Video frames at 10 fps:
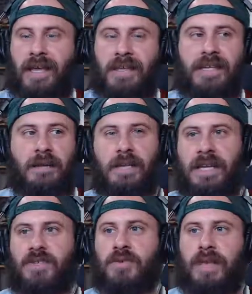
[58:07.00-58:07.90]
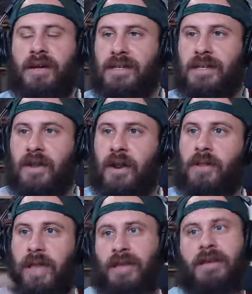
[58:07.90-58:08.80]
NCAA 2000,
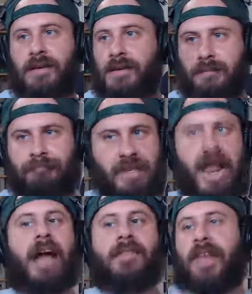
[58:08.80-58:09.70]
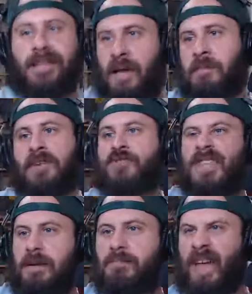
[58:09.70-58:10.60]
like not things I'm
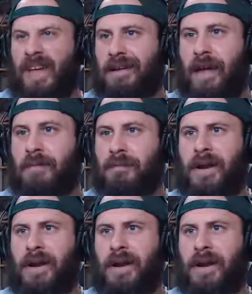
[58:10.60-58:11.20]
interested in playing now. But I'll